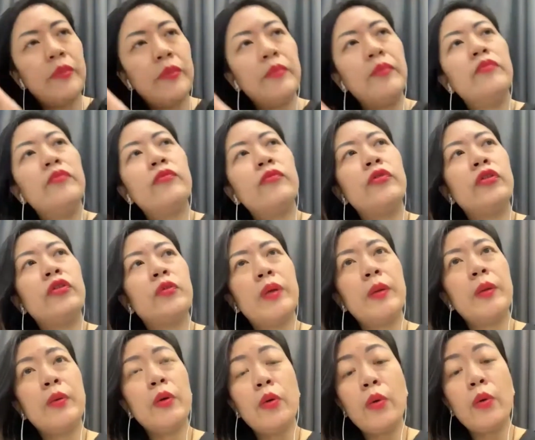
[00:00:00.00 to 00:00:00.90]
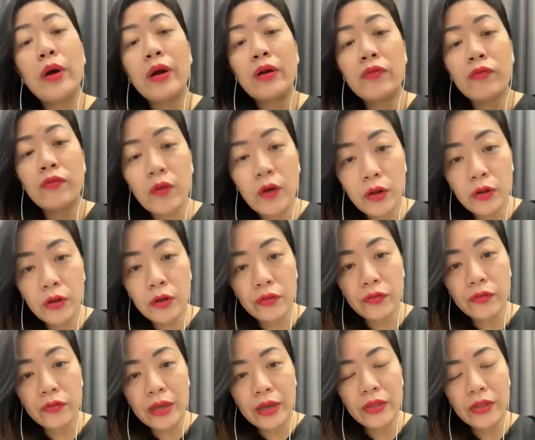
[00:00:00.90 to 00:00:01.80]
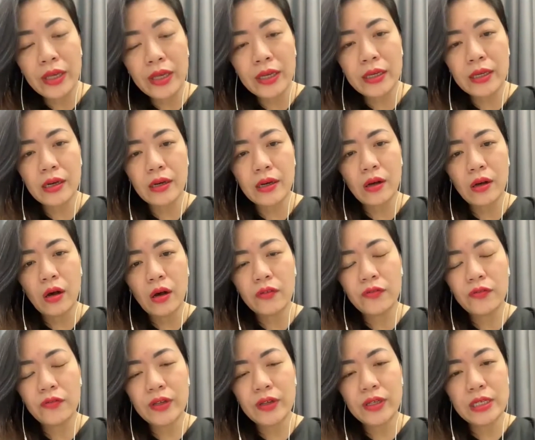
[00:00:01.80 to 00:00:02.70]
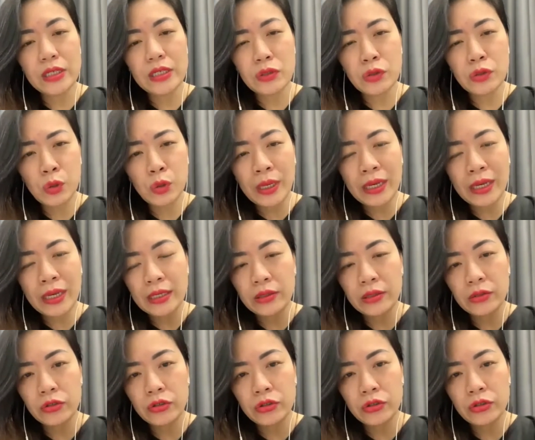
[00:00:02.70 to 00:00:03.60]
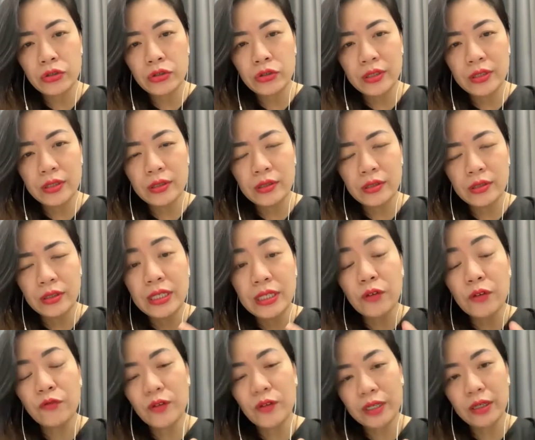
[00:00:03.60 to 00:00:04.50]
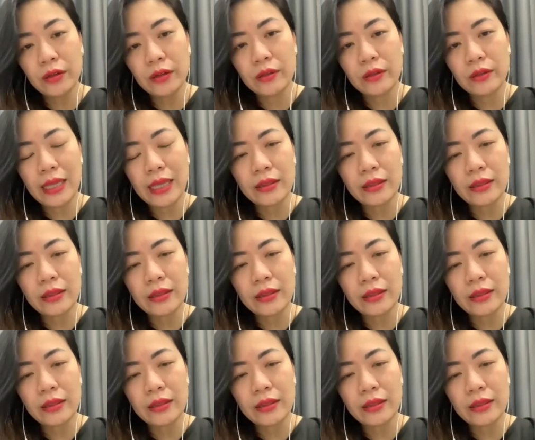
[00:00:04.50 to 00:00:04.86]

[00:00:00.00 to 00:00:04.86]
with the people who are involved. I think often it's quite difficult.